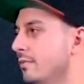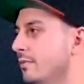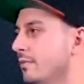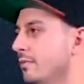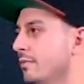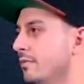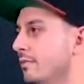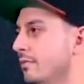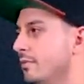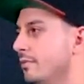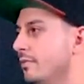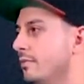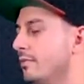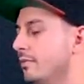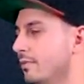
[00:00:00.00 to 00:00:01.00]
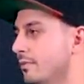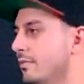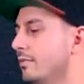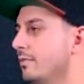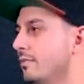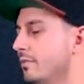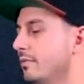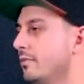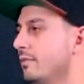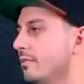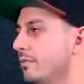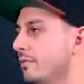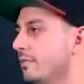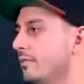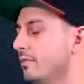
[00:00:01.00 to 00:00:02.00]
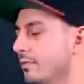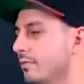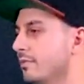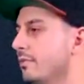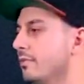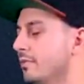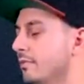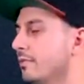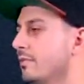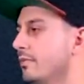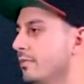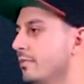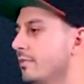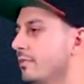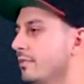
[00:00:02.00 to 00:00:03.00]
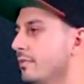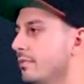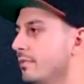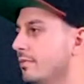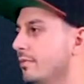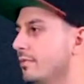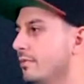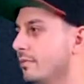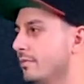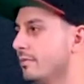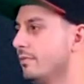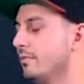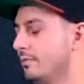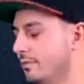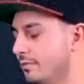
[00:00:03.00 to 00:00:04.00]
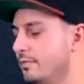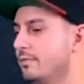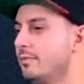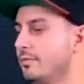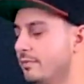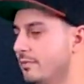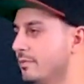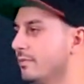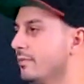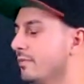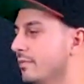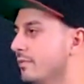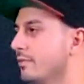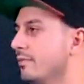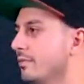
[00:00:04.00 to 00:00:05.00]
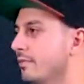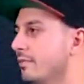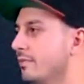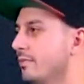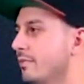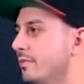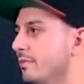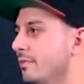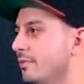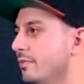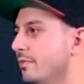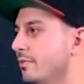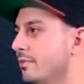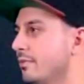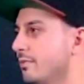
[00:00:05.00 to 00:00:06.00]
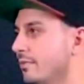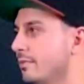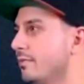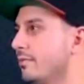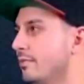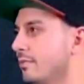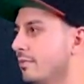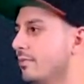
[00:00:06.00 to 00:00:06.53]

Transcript: (silent)